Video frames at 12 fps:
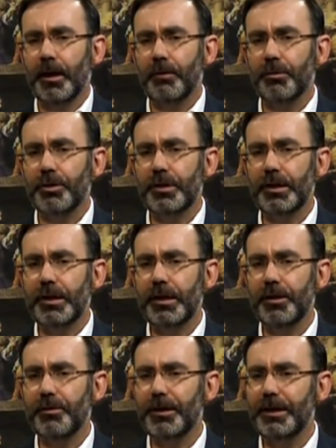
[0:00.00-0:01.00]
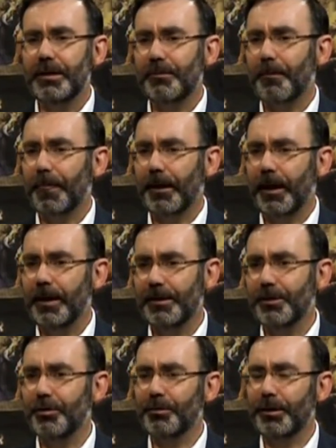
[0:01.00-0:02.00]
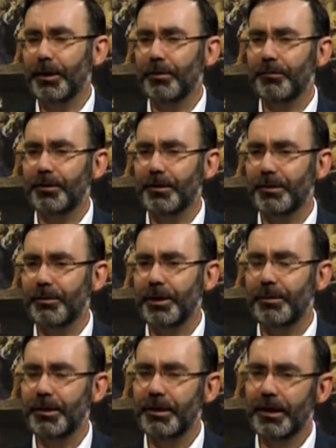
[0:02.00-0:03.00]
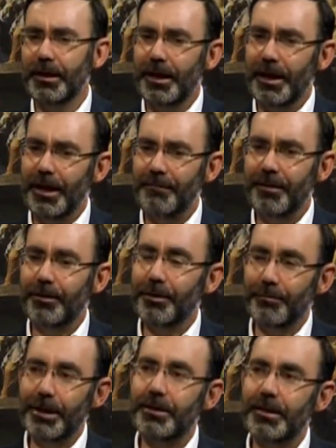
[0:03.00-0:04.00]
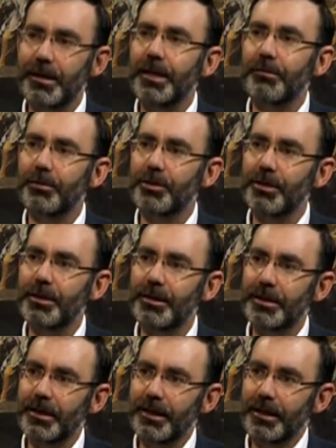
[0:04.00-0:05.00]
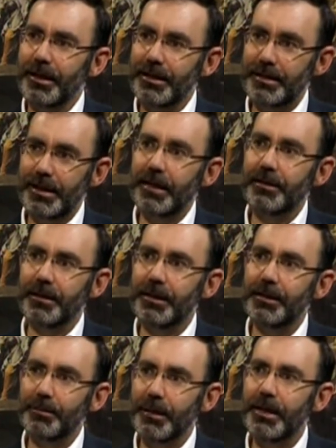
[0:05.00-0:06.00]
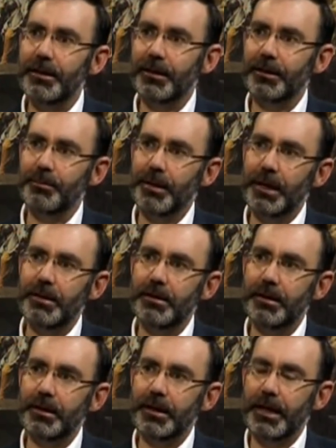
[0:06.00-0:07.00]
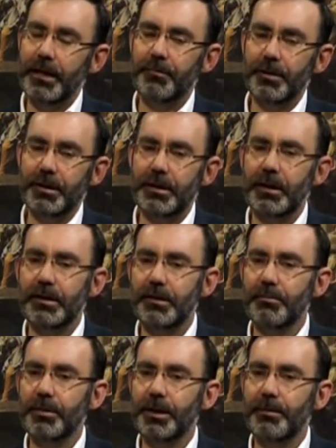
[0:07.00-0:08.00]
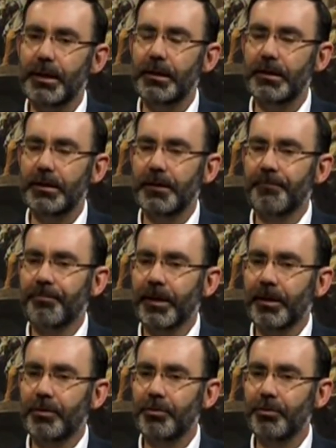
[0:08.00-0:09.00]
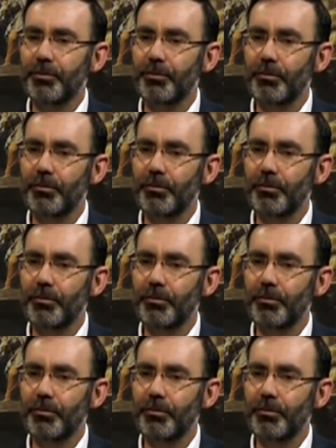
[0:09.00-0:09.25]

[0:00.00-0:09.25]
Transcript: And what you see here is, as another biographer described it, a very rare sight, which is sanctity in the making, mm -hmm. the mm-hmm. painstaking efforts that somebody makes to